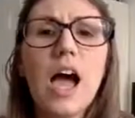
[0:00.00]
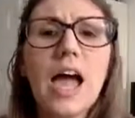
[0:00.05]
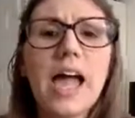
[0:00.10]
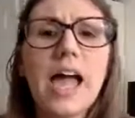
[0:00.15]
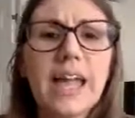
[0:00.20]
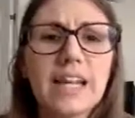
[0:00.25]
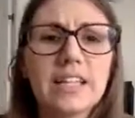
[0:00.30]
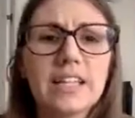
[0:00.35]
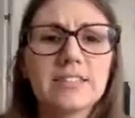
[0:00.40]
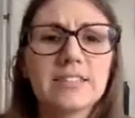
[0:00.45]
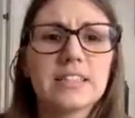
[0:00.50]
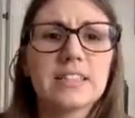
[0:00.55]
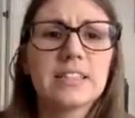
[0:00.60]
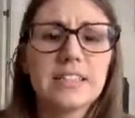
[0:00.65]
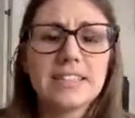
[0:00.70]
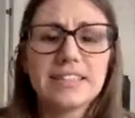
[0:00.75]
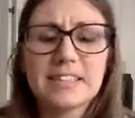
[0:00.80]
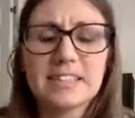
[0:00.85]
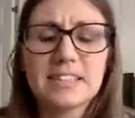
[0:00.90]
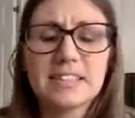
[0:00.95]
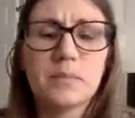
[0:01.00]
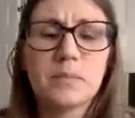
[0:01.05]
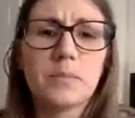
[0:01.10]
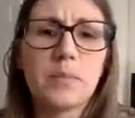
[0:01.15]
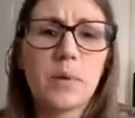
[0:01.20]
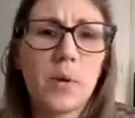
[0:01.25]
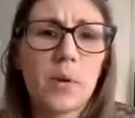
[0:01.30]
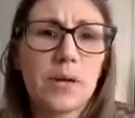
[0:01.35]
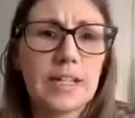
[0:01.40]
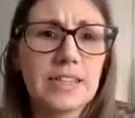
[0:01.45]
And this is the
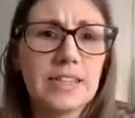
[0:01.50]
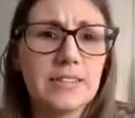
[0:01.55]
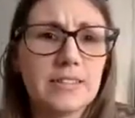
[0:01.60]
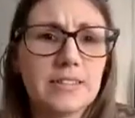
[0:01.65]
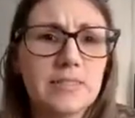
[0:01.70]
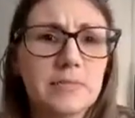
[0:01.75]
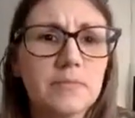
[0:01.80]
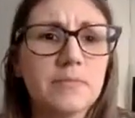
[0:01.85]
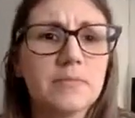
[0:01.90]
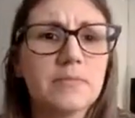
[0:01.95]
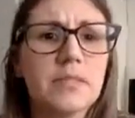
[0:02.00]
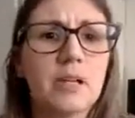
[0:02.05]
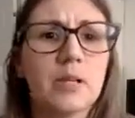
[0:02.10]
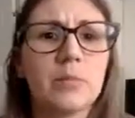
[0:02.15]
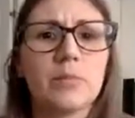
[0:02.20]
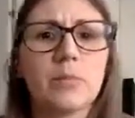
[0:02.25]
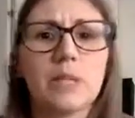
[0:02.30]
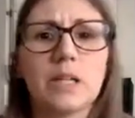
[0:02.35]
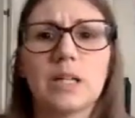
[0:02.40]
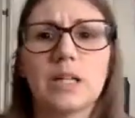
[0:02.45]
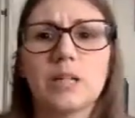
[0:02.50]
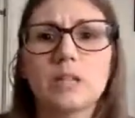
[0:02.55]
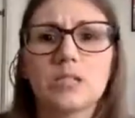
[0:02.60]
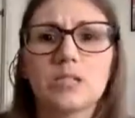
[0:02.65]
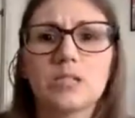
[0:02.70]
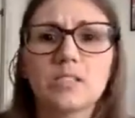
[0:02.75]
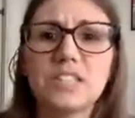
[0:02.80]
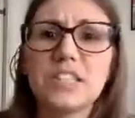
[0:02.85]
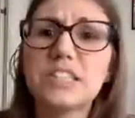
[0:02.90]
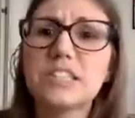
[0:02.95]
point
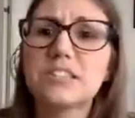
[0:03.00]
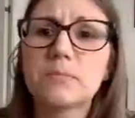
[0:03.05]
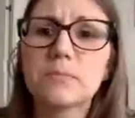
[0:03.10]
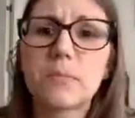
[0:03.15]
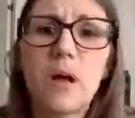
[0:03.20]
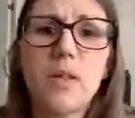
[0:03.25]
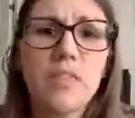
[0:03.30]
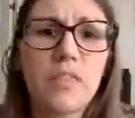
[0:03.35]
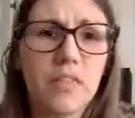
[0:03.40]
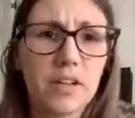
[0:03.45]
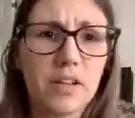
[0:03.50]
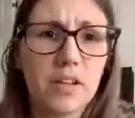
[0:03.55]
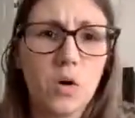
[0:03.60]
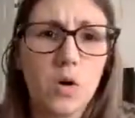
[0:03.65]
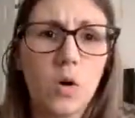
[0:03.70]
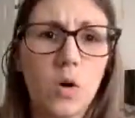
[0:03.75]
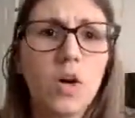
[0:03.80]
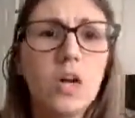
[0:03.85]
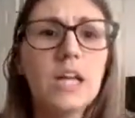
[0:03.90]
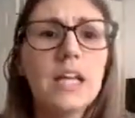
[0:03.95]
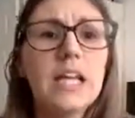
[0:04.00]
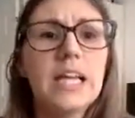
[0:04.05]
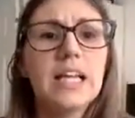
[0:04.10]
about 6 months ago